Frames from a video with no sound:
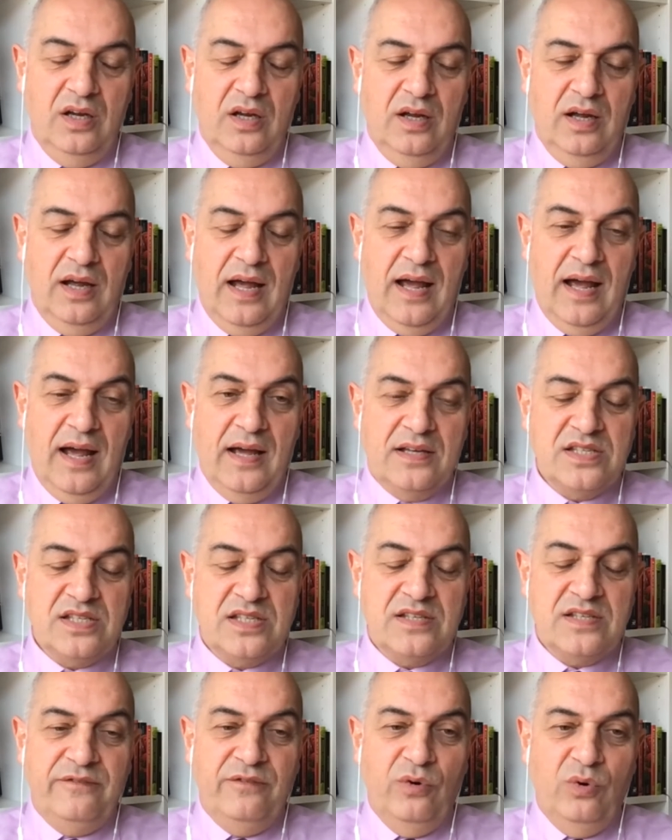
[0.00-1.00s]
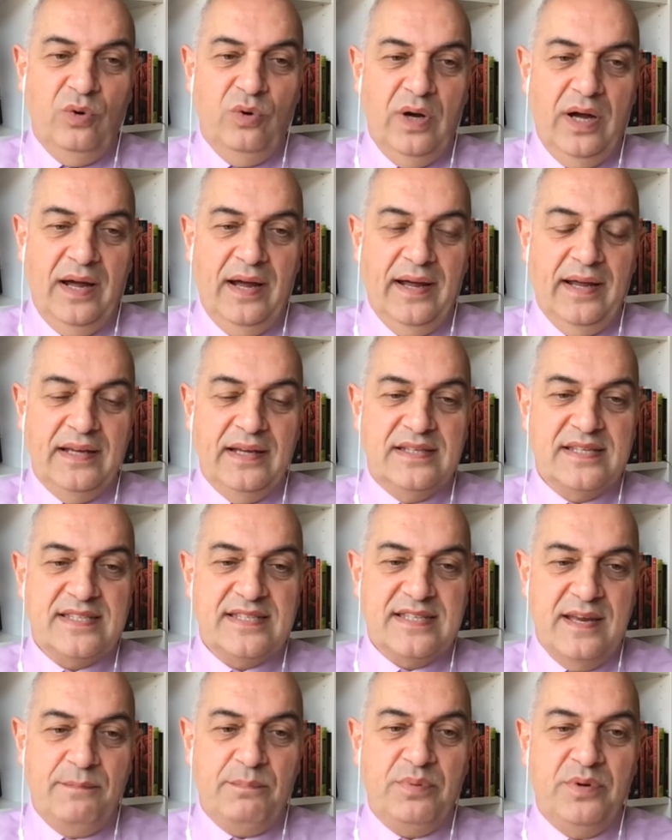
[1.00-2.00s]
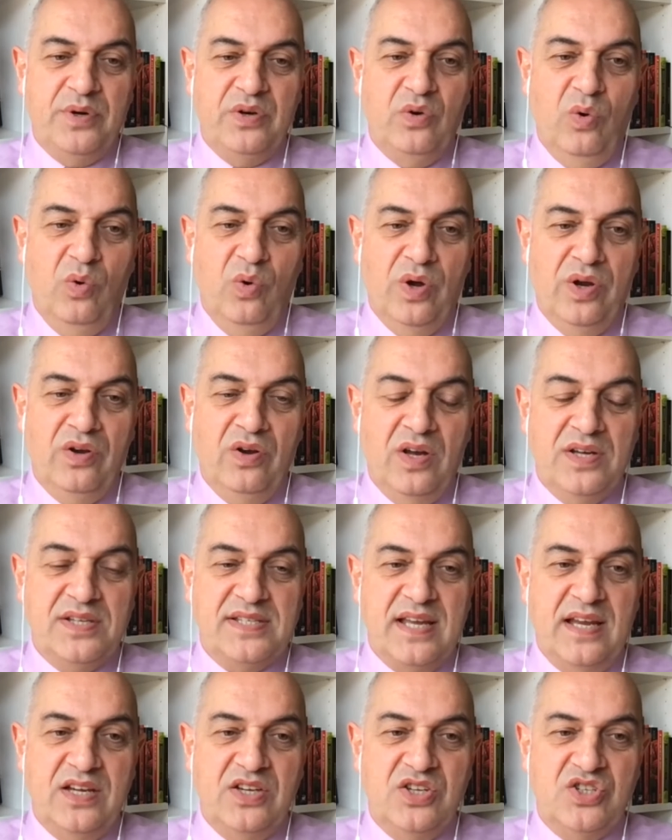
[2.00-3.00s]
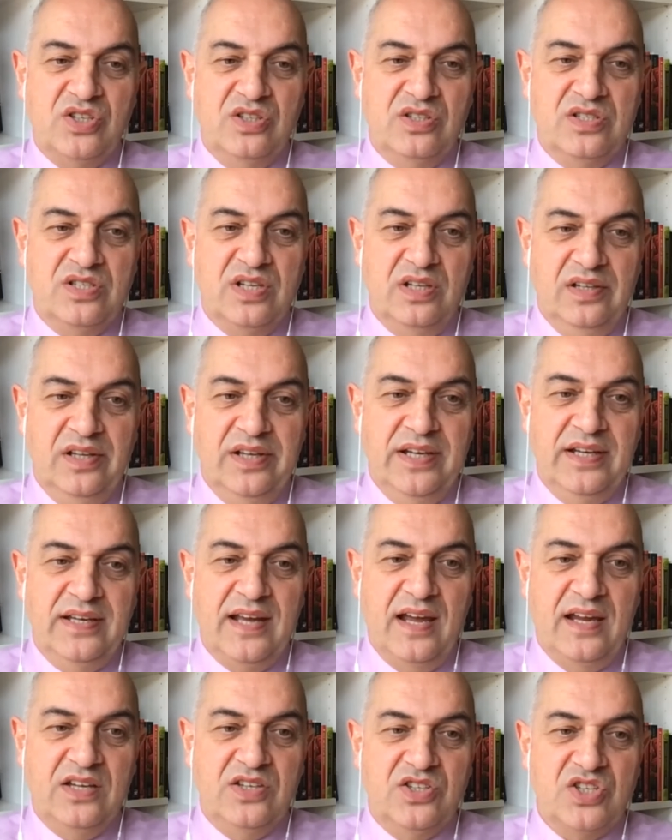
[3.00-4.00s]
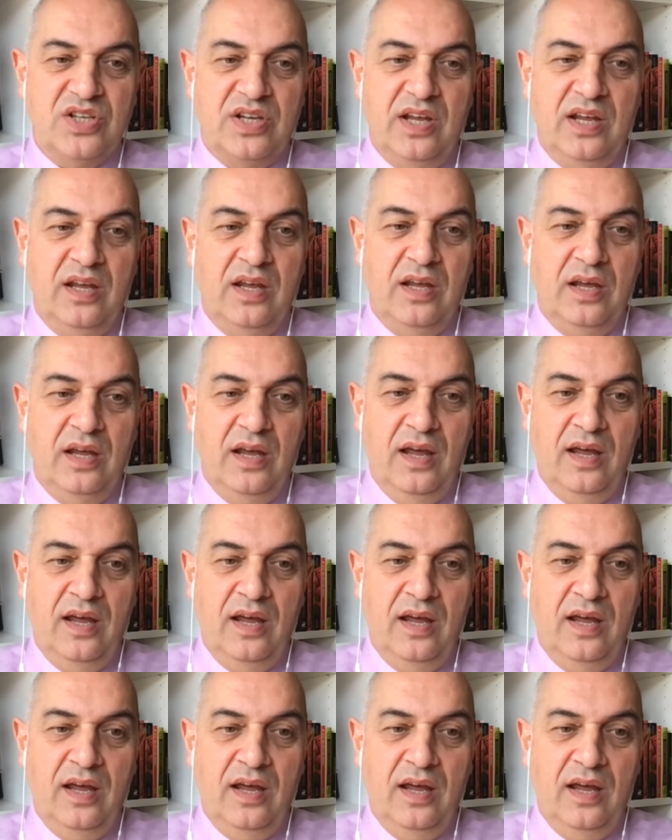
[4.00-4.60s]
asked for a separate organisation to lead aged care,